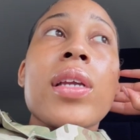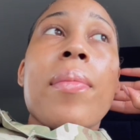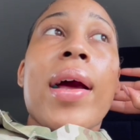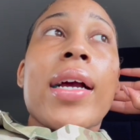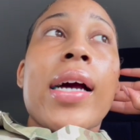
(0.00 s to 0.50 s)

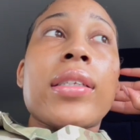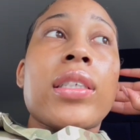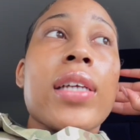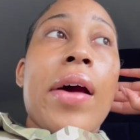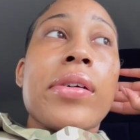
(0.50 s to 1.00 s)
But I got in the
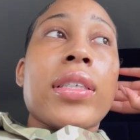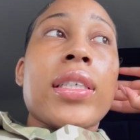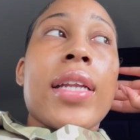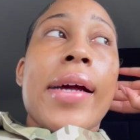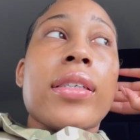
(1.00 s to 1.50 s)
shower
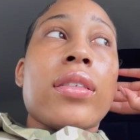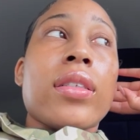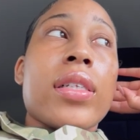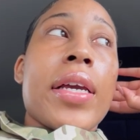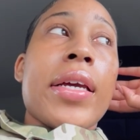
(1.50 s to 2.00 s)
and I just
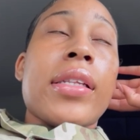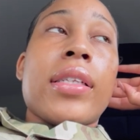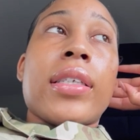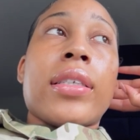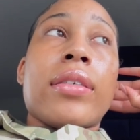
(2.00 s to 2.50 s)
laid
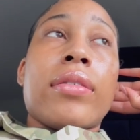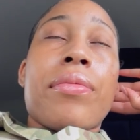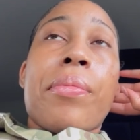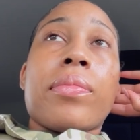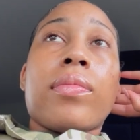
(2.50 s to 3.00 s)
there.
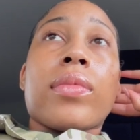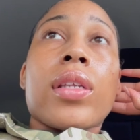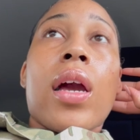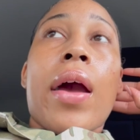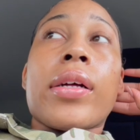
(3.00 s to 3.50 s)

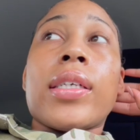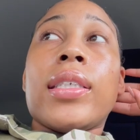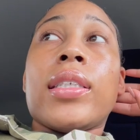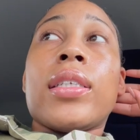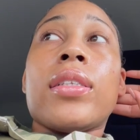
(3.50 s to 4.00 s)
I
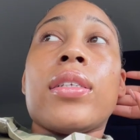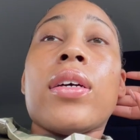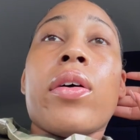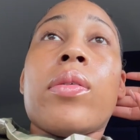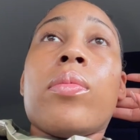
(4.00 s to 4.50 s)
laid in the
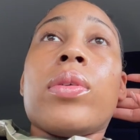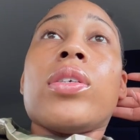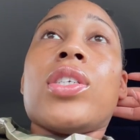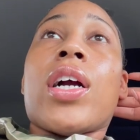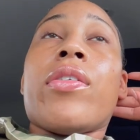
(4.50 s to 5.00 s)
tub with the
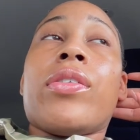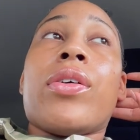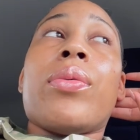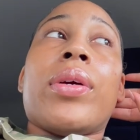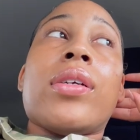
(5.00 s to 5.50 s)
shower
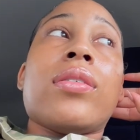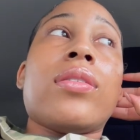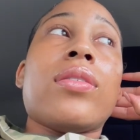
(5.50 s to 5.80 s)
going,